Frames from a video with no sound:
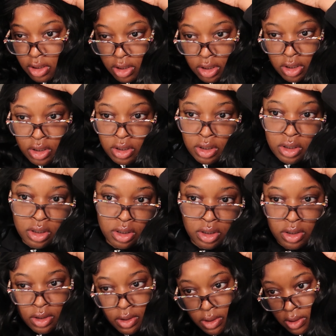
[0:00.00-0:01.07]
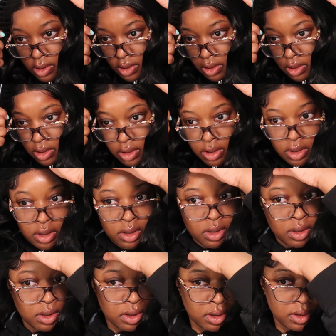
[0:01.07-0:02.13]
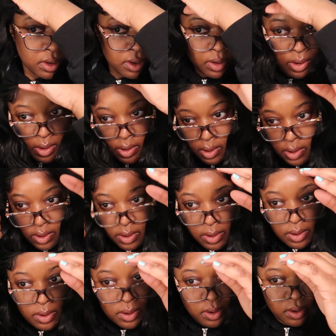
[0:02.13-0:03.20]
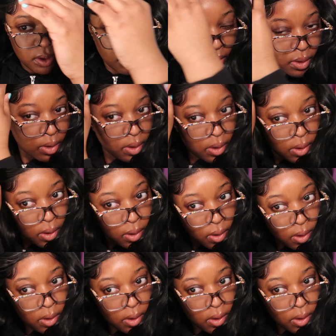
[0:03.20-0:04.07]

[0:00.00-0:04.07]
Nothing is said.